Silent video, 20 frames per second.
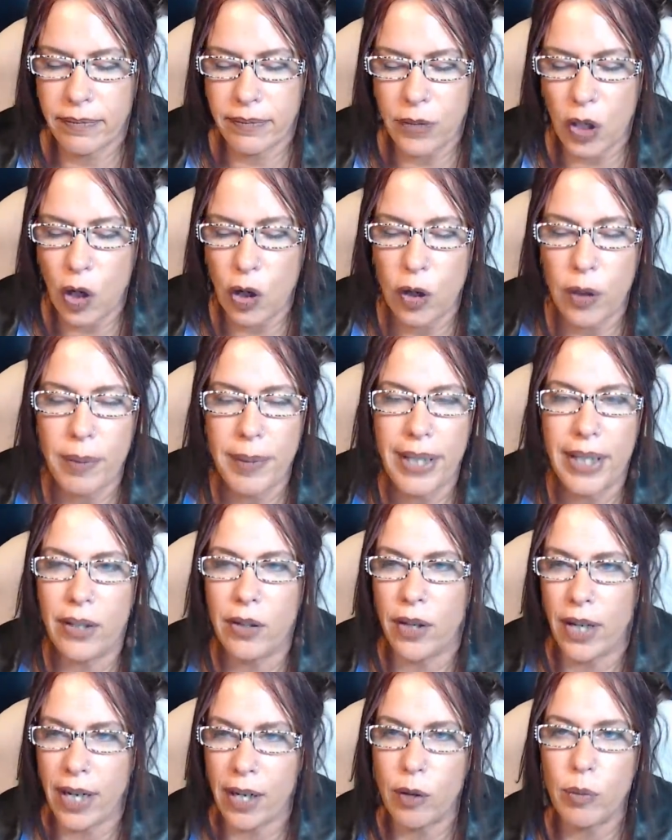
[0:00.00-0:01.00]
herman
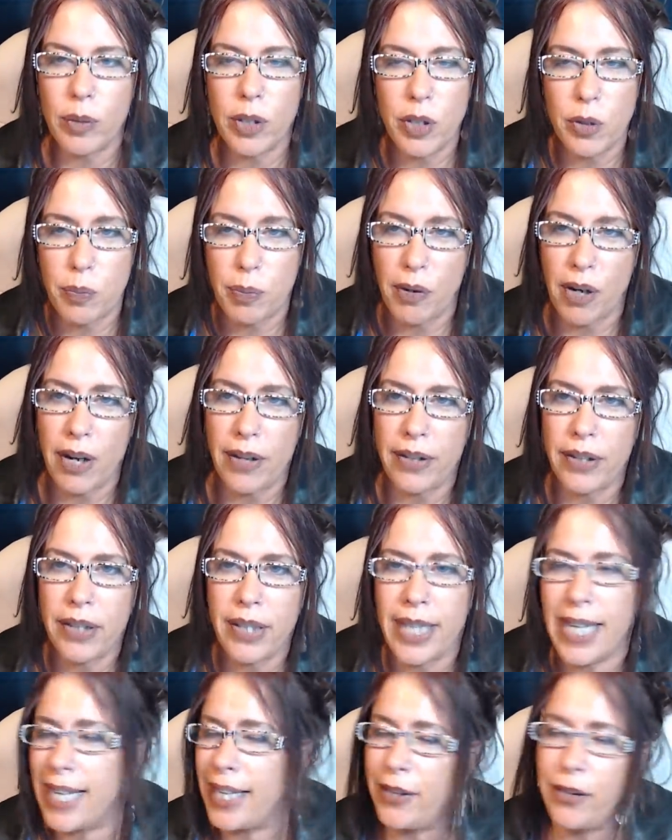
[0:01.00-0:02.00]
or herman's brother
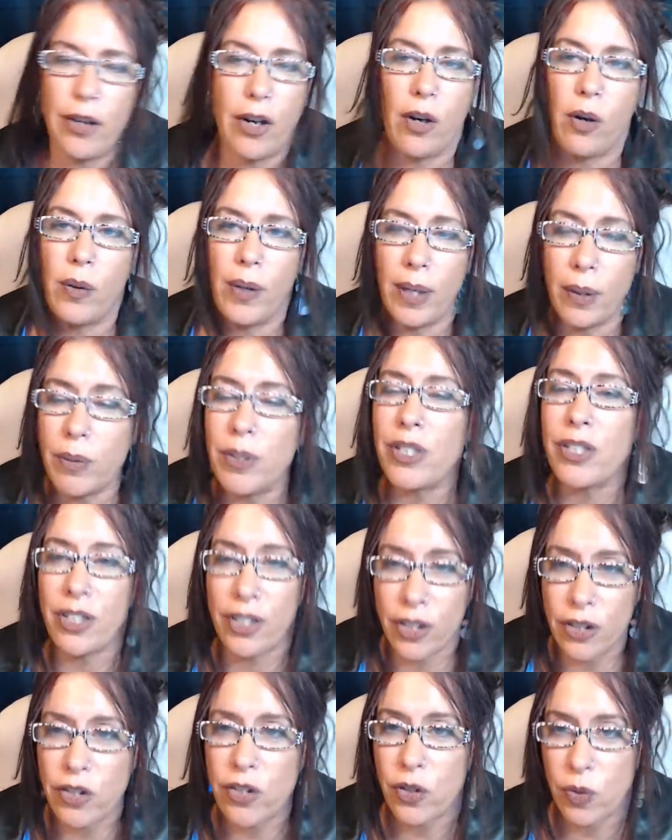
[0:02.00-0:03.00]
and no it was
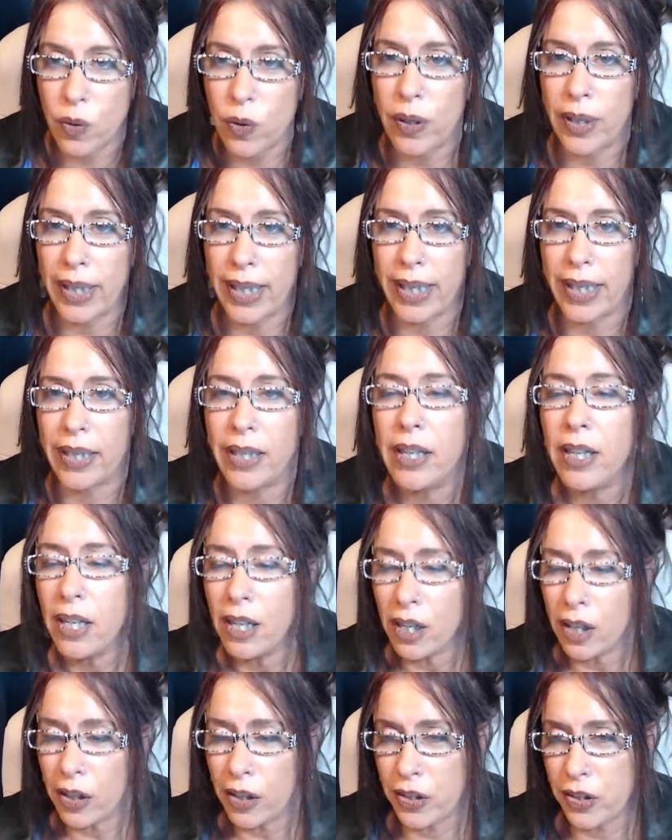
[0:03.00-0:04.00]
kocourek
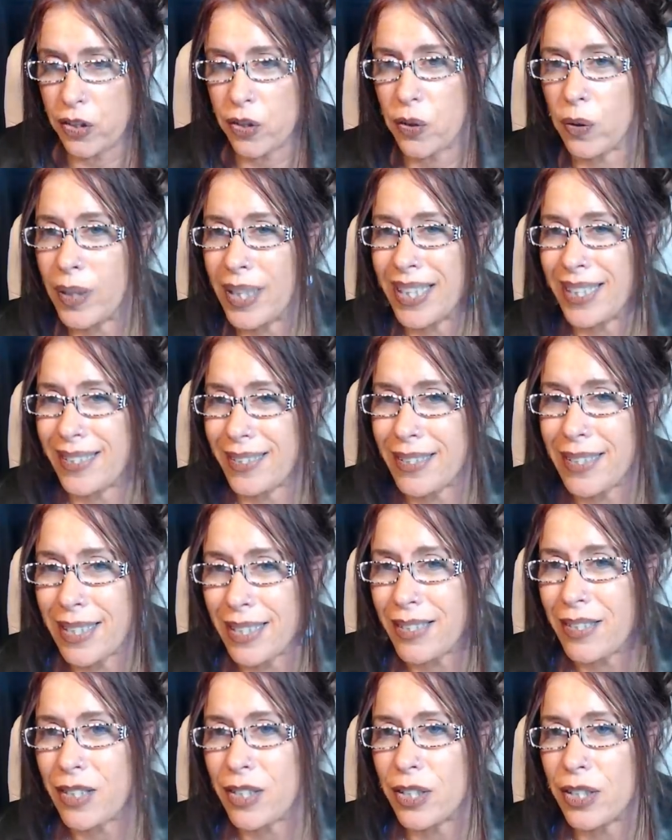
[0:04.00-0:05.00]
kocourek's
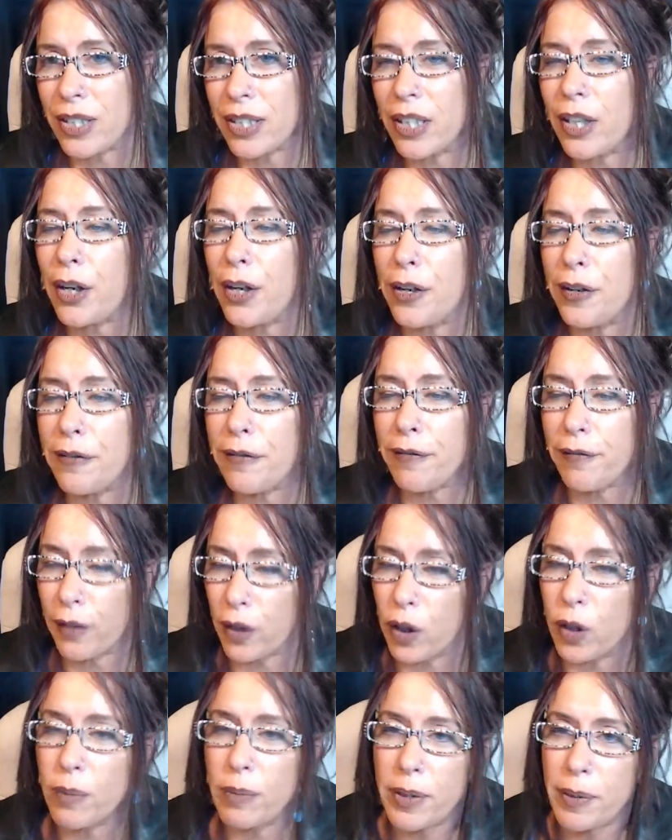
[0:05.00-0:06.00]
sister
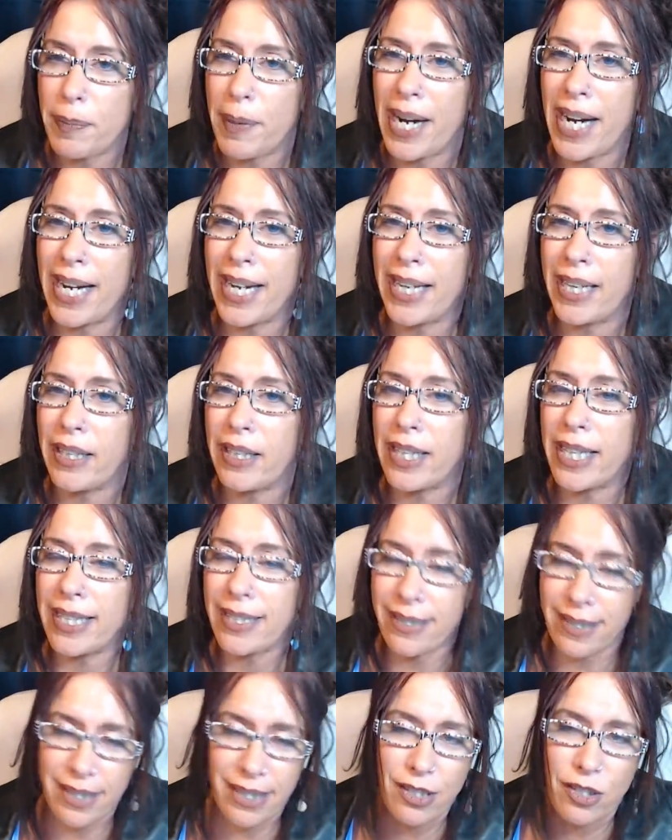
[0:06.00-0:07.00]
confirmed by
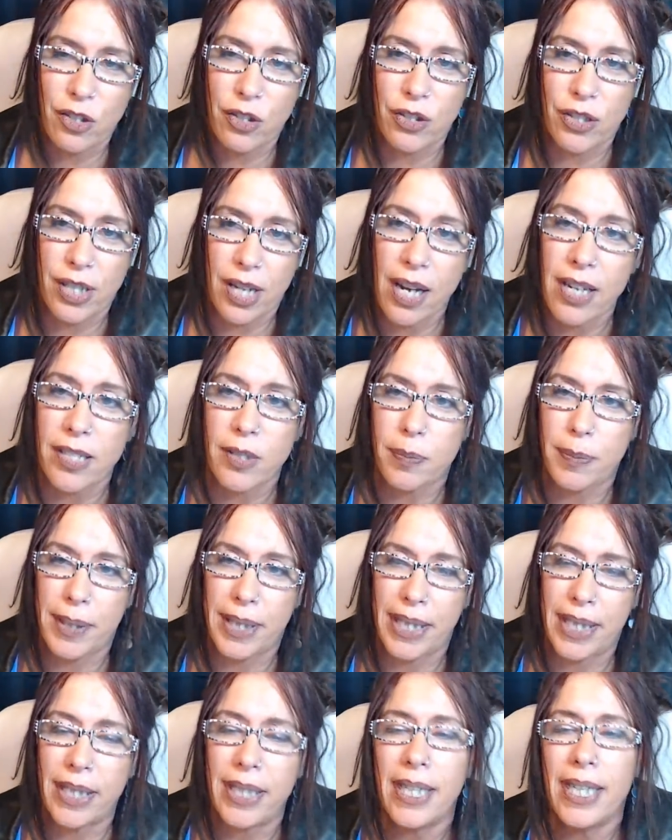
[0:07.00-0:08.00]
his sister's
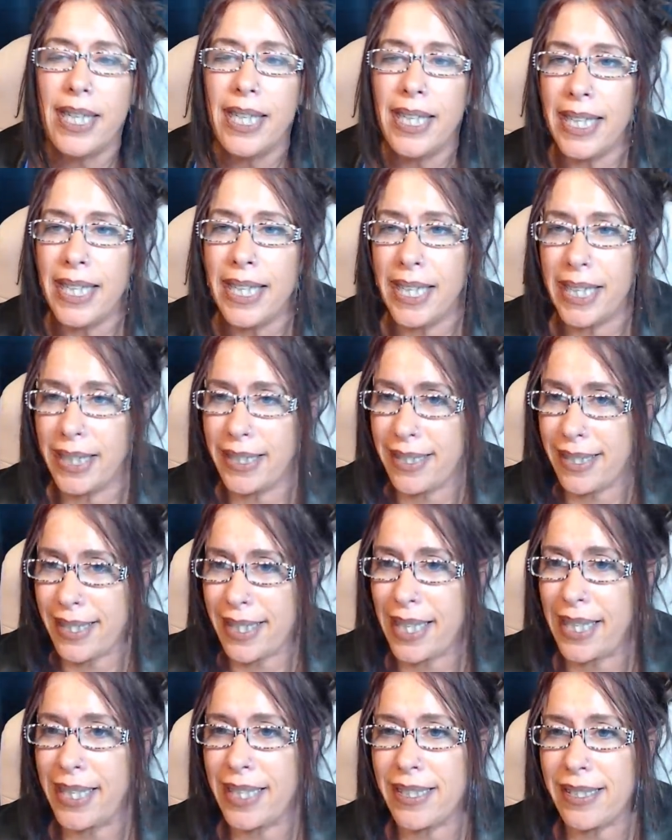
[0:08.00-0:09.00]
husband it
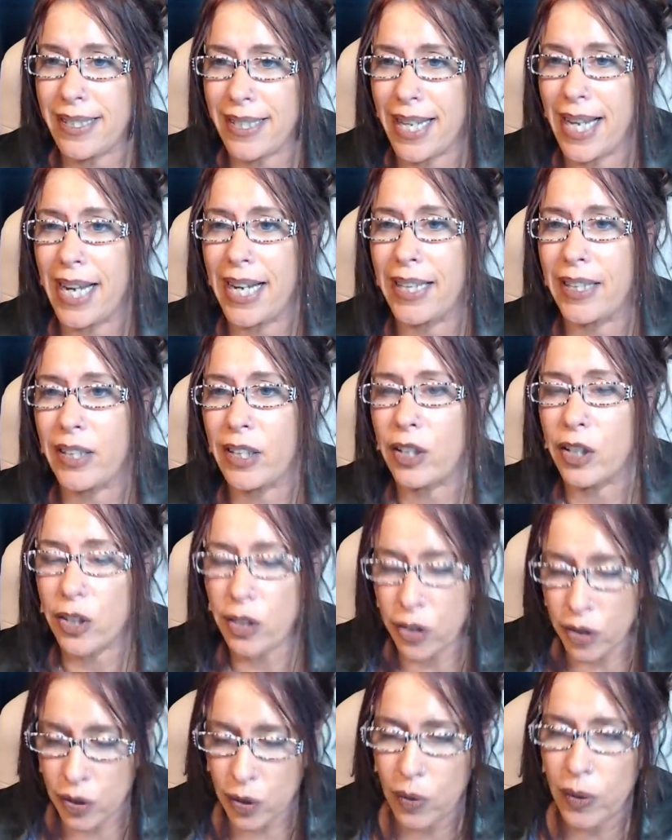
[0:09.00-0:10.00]
says that
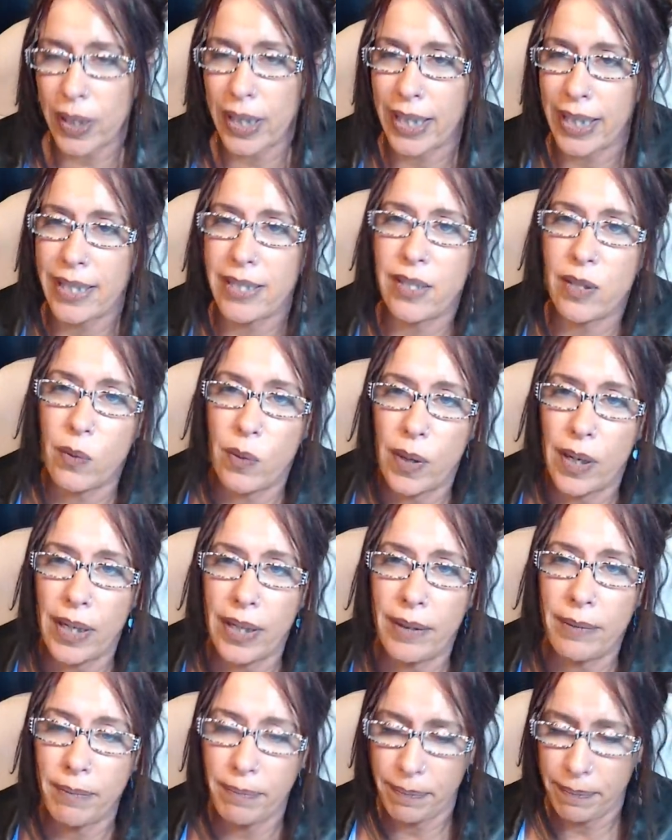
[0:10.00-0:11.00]
Kocourek is the
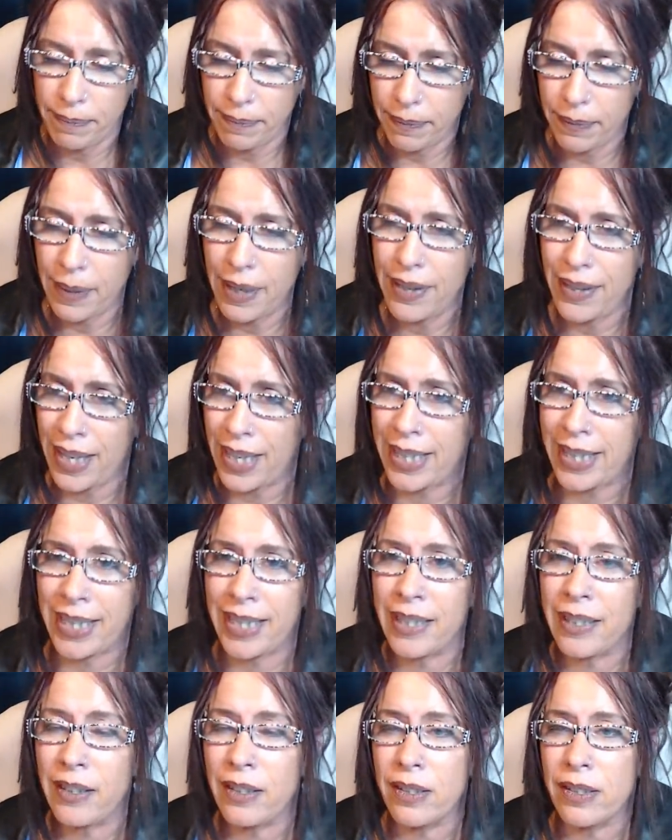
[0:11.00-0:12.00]
one that
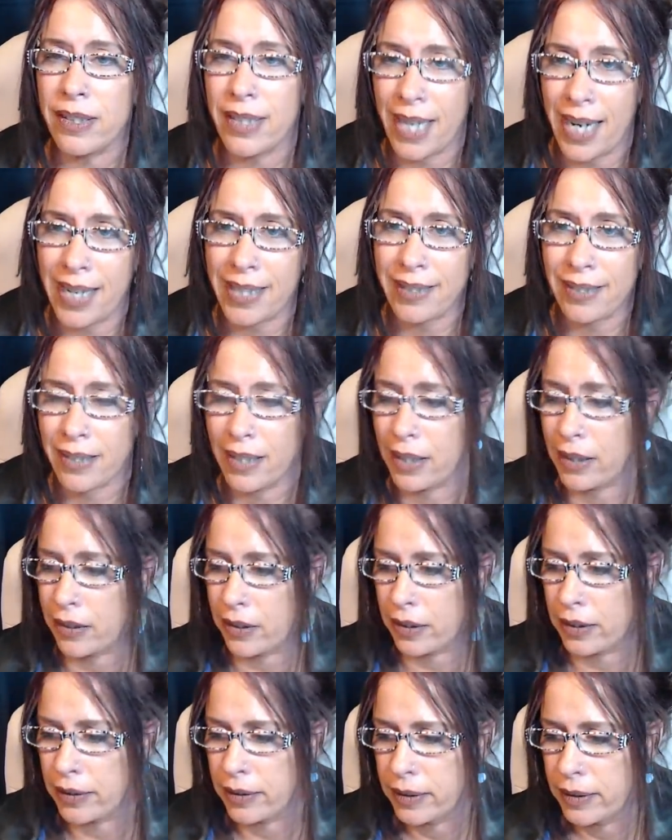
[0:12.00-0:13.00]
killed
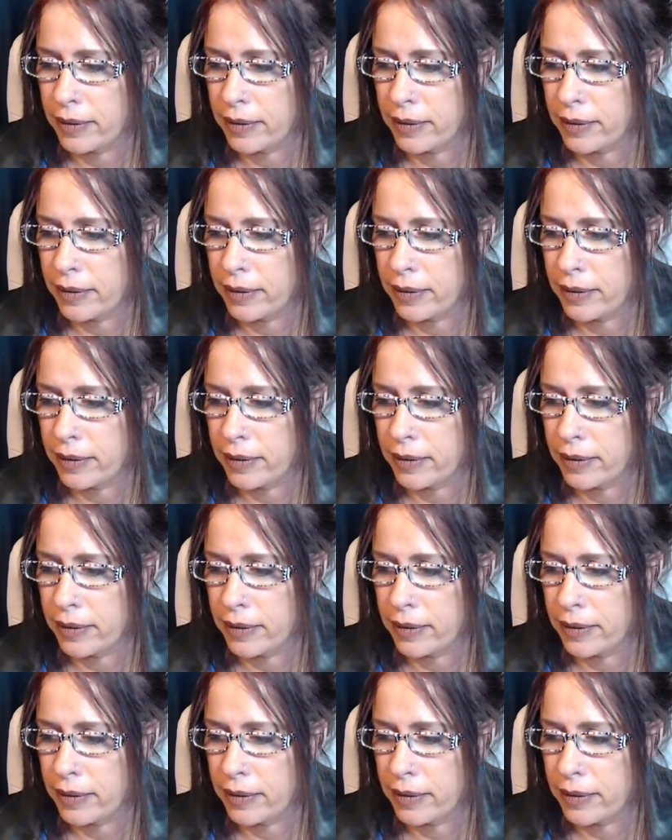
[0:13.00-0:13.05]
Hochstetler.